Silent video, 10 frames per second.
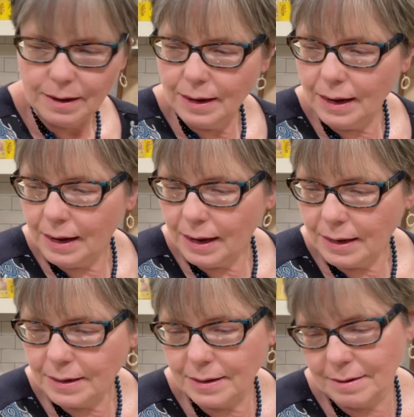
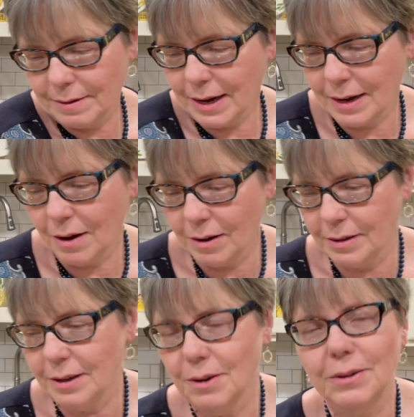And I
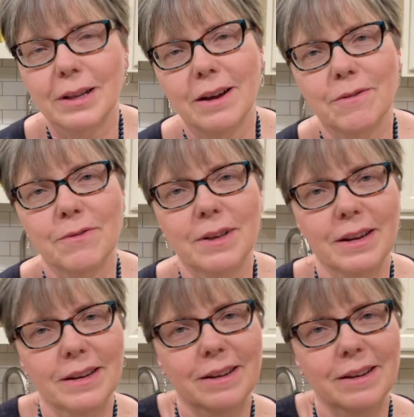also love the